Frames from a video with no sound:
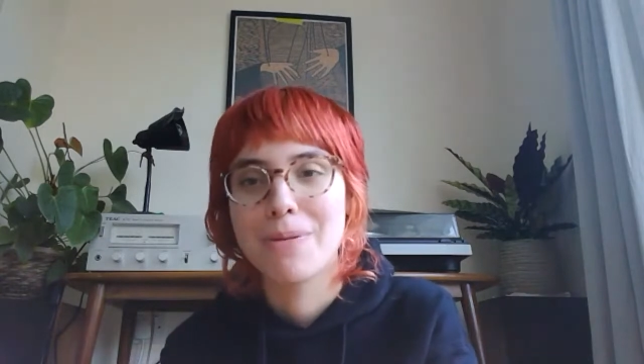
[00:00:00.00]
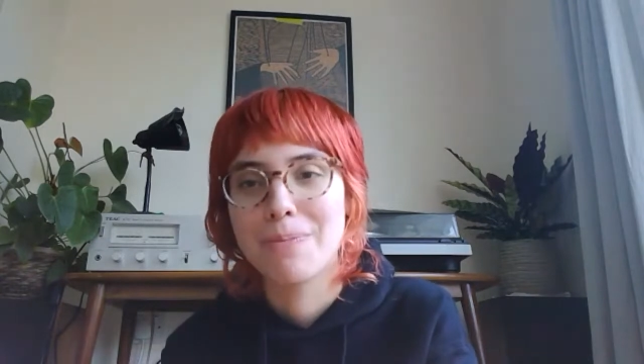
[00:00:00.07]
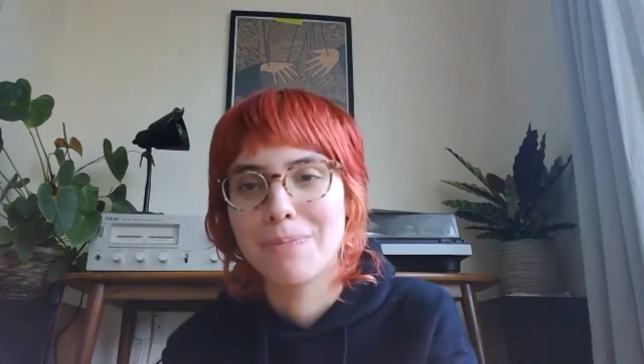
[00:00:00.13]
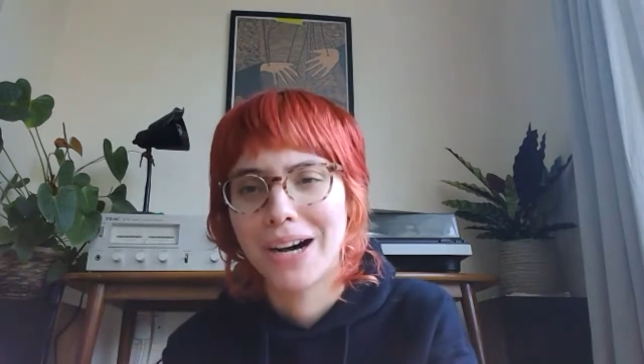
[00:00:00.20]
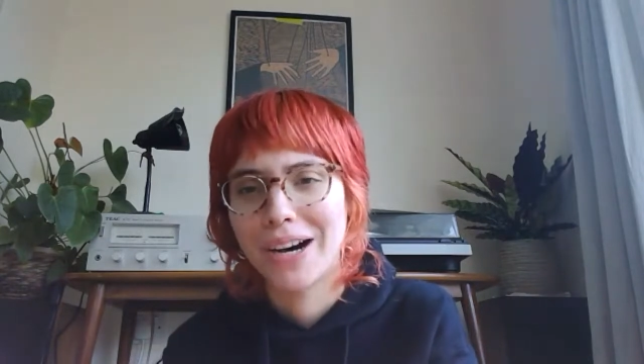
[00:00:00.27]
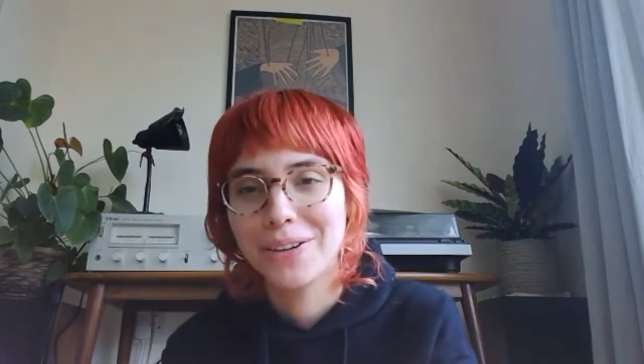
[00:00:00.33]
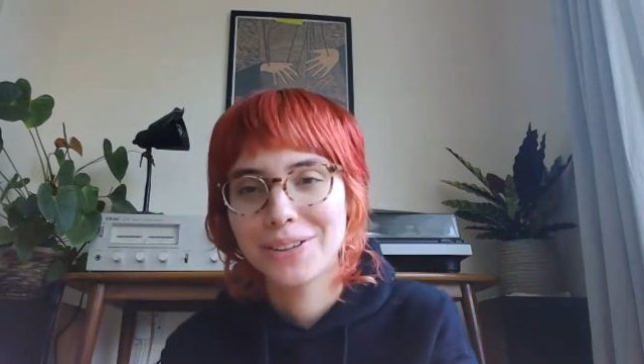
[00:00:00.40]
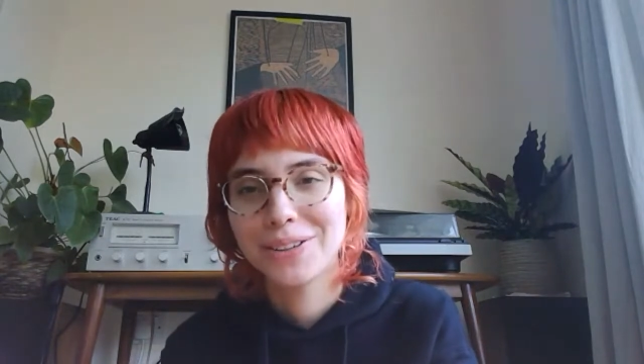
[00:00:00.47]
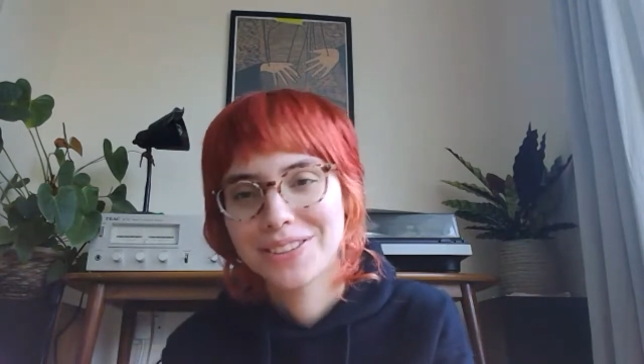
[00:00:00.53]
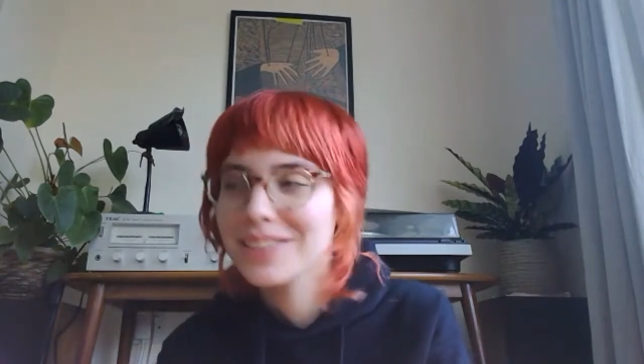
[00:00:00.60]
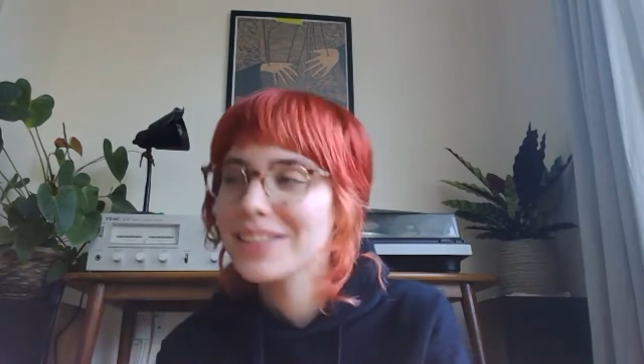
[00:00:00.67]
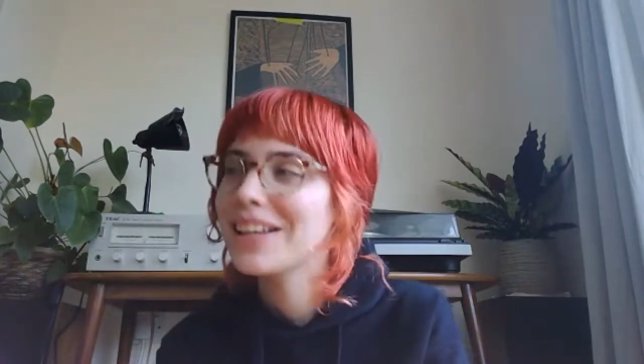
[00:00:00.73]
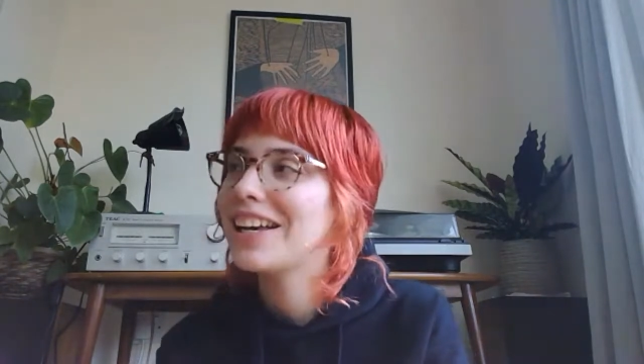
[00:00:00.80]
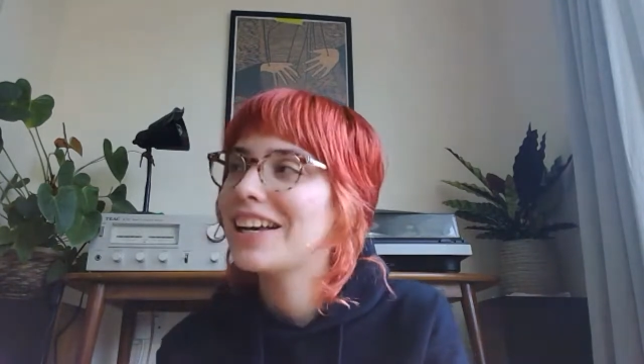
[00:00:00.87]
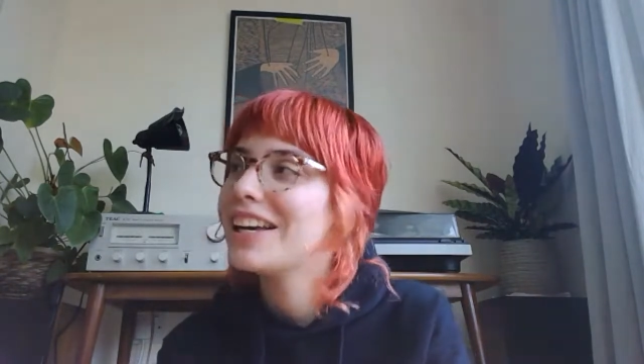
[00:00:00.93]
about.
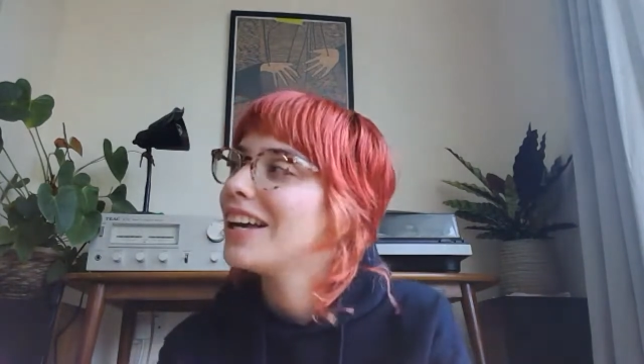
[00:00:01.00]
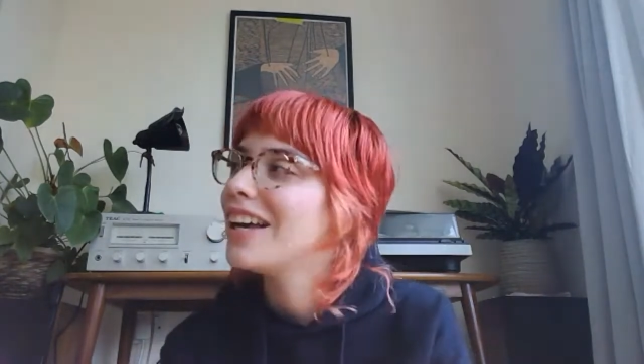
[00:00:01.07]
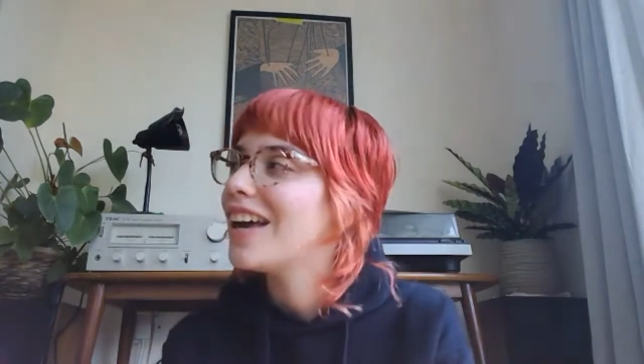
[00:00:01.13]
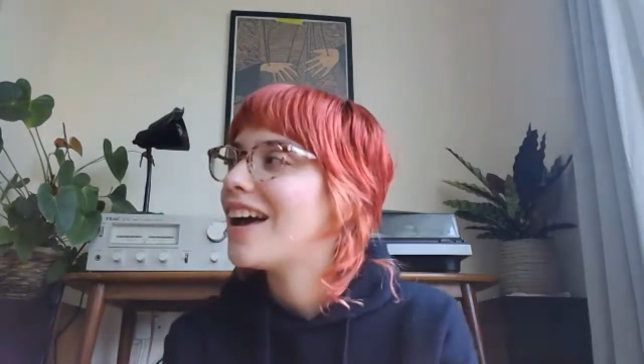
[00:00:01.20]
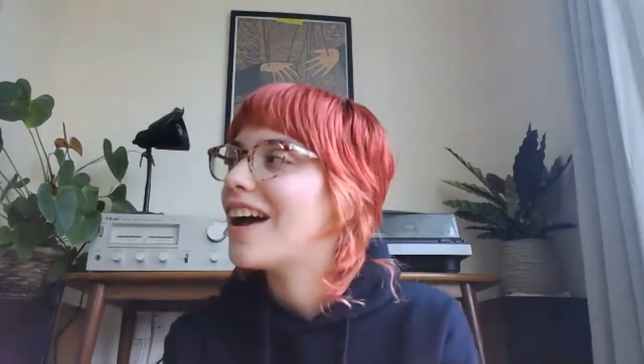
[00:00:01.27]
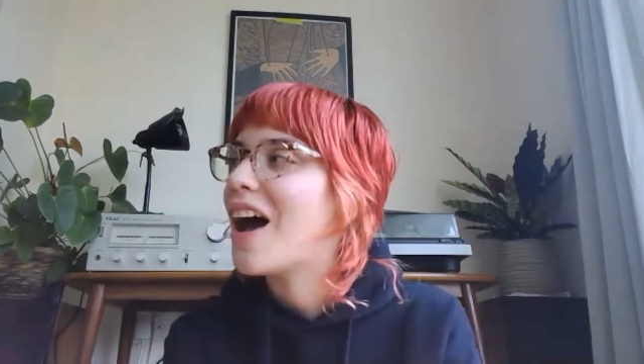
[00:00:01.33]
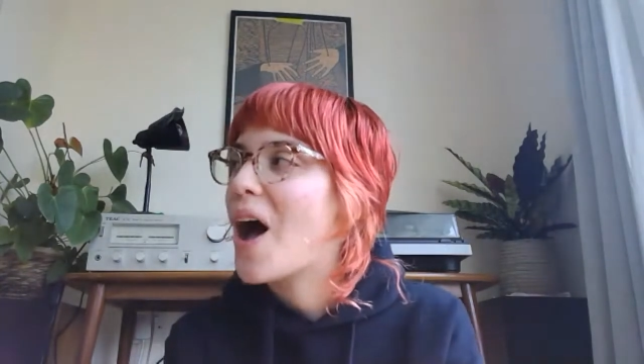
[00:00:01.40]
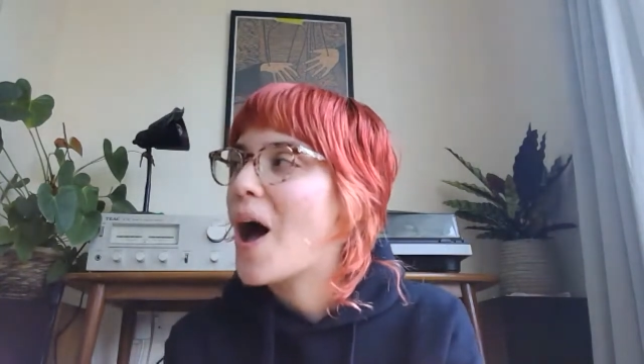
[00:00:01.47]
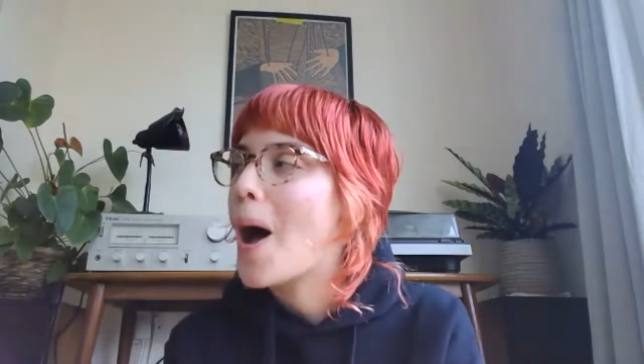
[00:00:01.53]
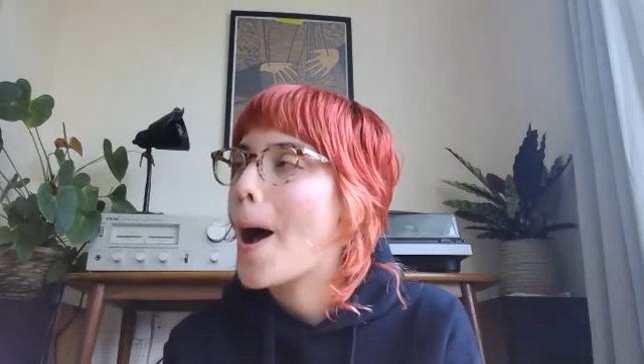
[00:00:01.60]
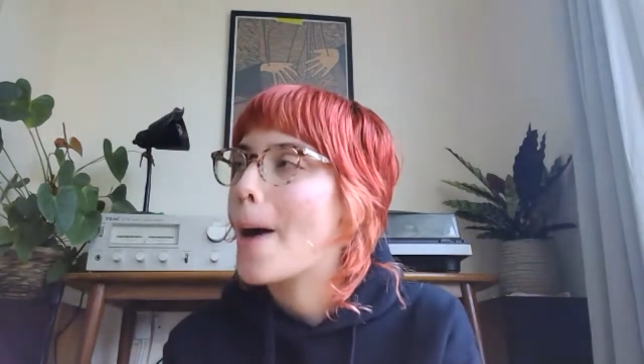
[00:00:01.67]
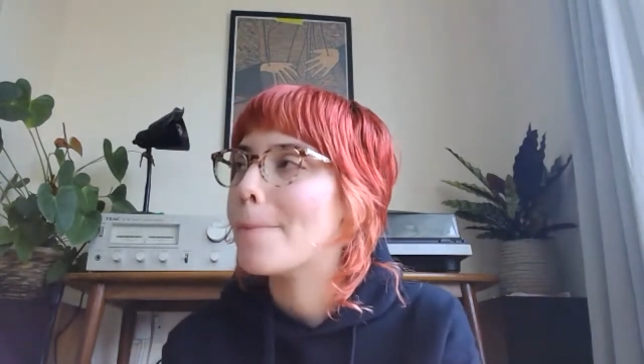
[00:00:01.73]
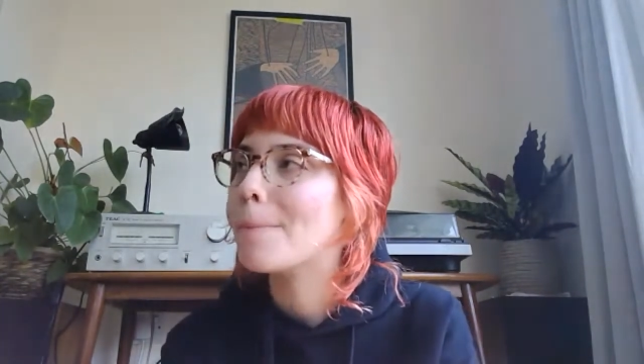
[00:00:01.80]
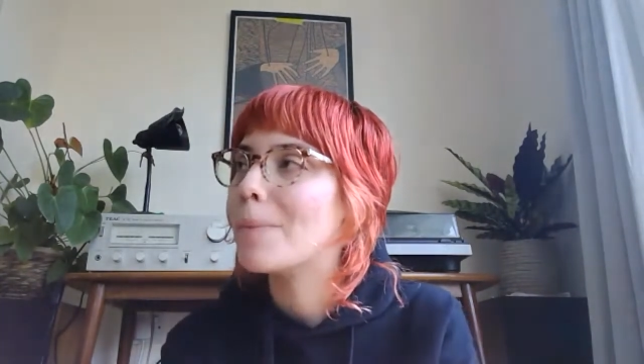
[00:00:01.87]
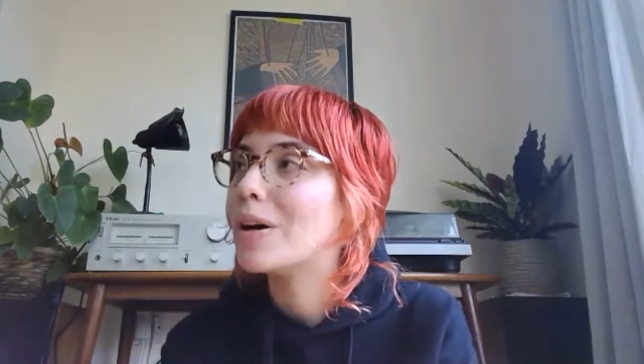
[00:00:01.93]

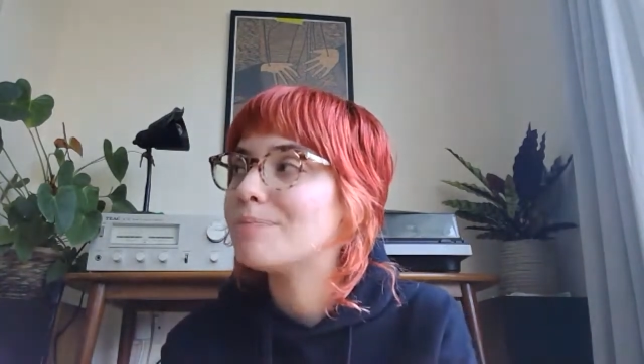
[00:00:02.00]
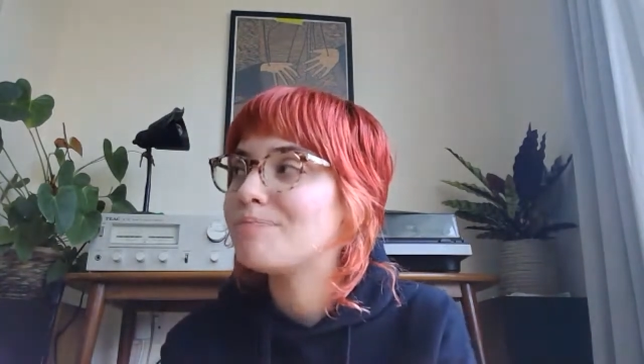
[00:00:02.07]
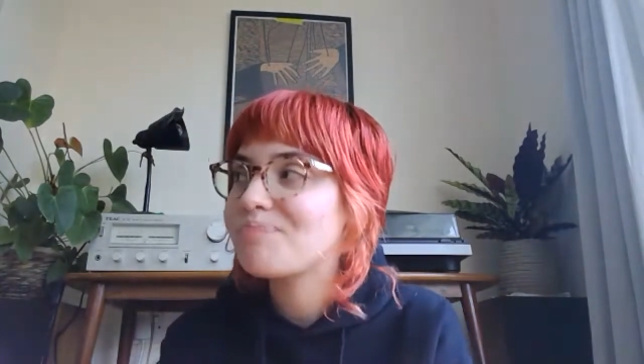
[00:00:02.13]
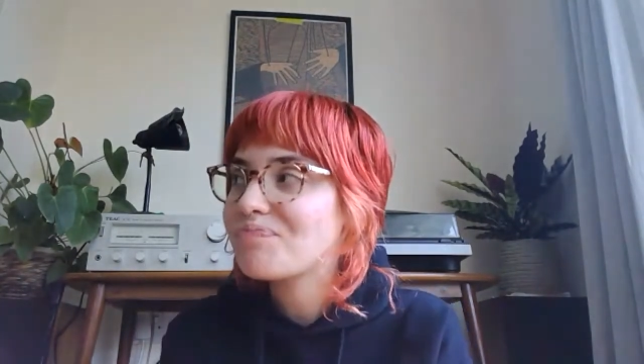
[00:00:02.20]
And